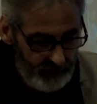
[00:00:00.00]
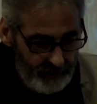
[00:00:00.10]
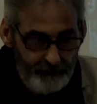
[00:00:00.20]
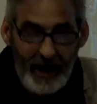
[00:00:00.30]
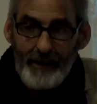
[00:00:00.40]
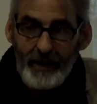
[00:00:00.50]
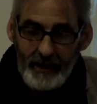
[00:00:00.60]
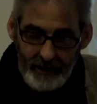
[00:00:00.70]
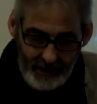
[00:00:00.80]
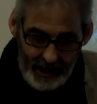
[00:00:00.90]
The
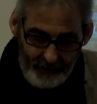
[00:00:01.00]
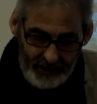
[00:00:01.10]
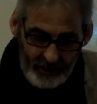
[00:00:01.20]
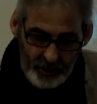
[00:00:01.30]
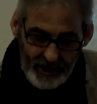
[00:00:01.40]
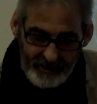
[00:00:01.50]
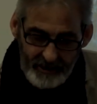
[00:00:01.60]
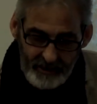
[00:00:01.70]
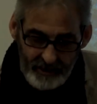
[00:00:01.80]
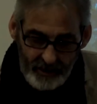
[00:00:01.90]
baby had been
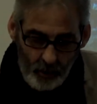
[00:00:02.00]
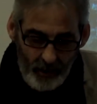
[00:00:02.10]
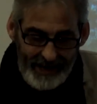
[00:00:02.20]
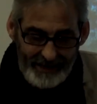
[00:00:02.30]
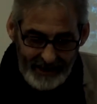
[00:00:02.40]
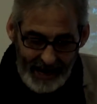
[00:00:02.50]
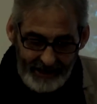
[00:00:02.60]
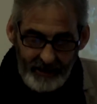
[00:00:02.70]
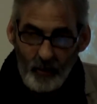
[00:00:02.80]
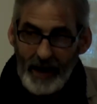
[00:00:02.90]
entrusted to the Queen's
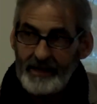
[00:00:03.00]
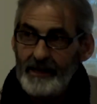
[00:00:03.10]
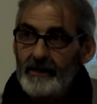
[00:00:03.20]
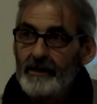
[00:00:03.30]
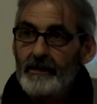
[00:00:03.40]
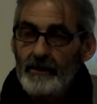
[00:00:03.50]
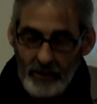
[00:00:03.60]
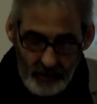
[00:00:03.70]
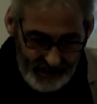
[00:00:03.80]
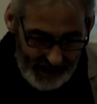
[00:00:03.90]
lady-in-waiting,
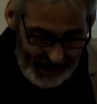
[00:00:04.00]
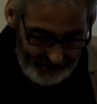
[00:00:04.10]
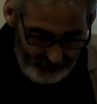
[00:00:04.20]
who was Anne